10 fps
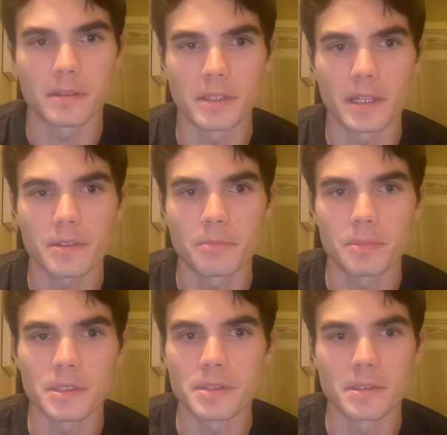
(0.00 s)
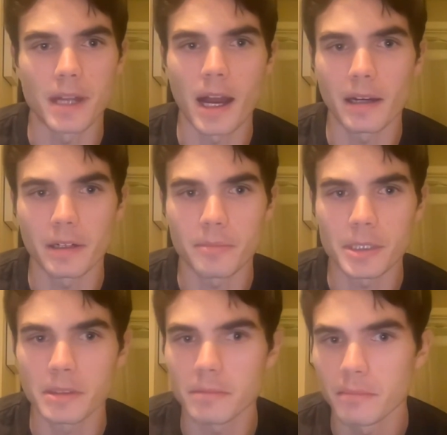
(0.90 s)
the SLP is not going to
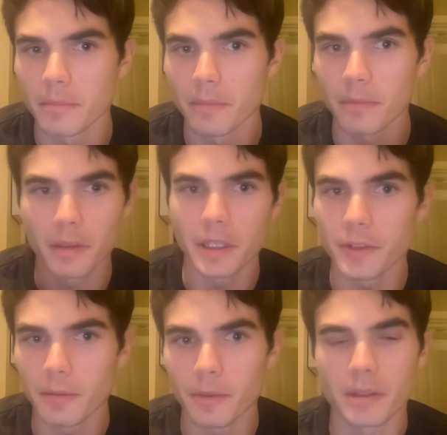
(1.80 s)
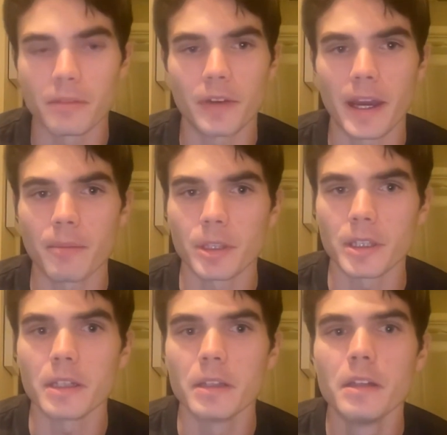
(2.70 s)
be living with the
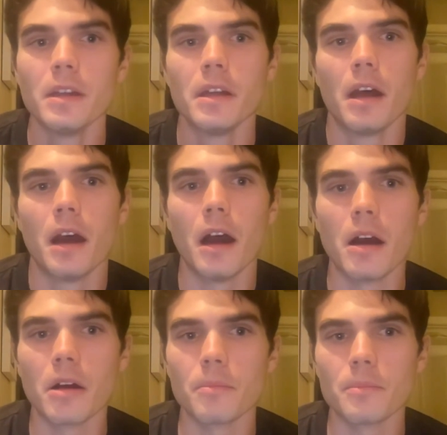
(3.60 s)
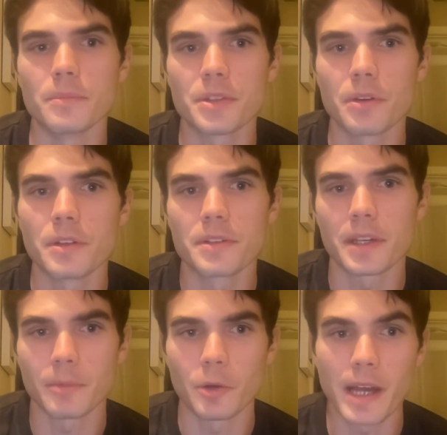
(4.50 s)
family. So this
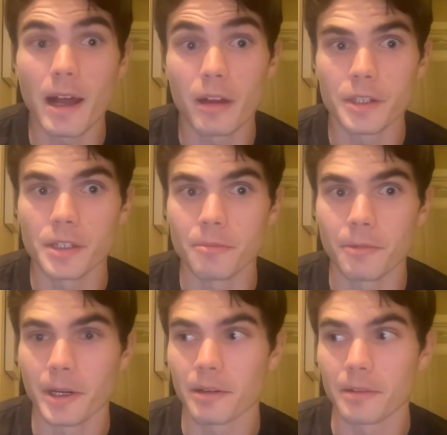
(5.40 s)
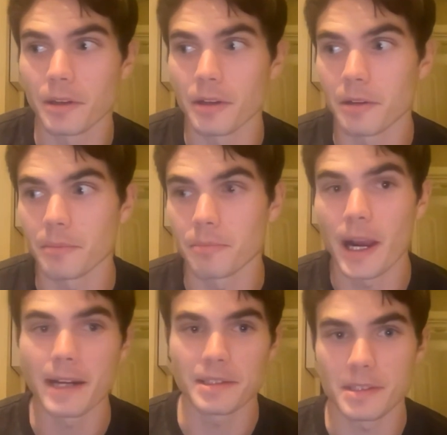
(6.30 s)
like modality where they're
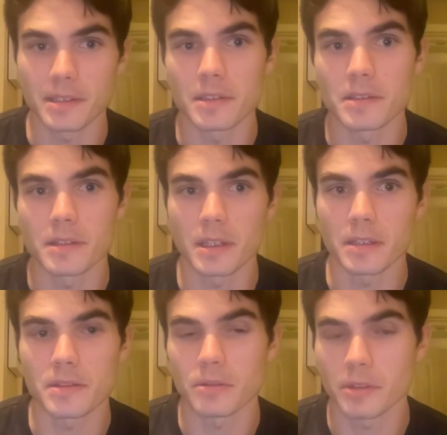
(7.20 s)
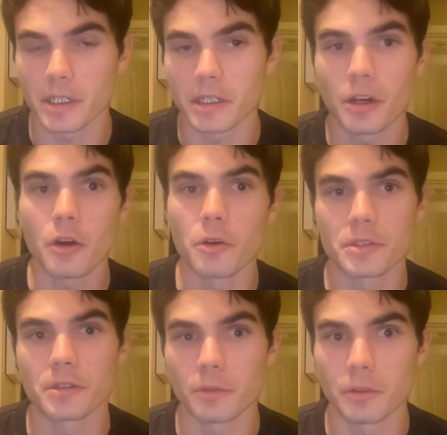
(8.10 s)
practicing these things and they're getting
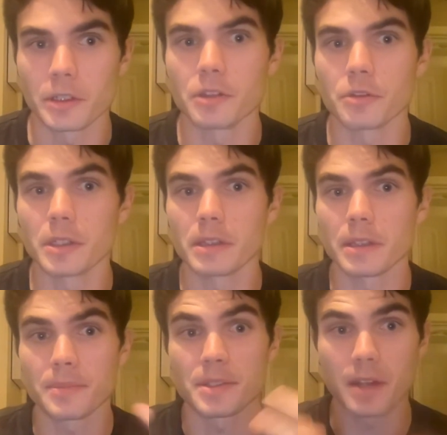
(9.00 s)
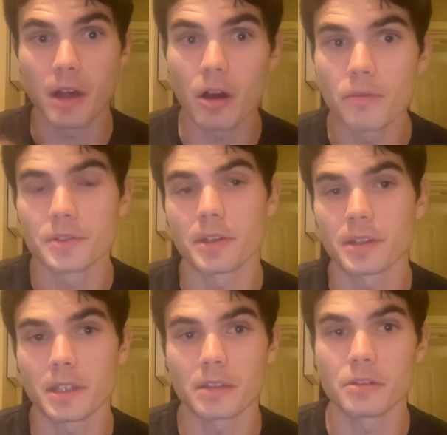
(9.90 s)
coached and they're learning to do it themselves so
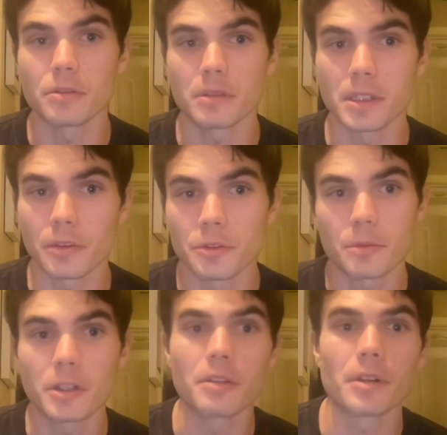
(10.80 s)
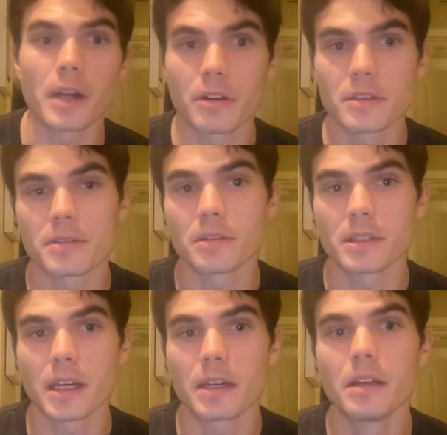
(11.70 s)
that they can do it the other 23 hours of the
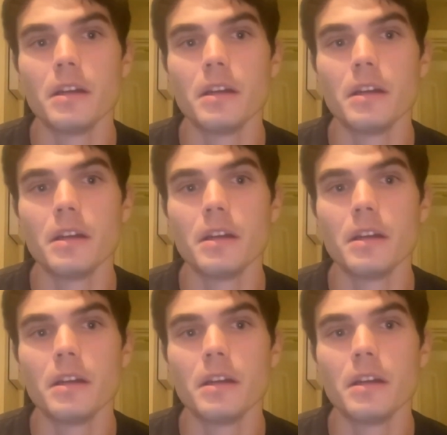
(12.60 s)
day,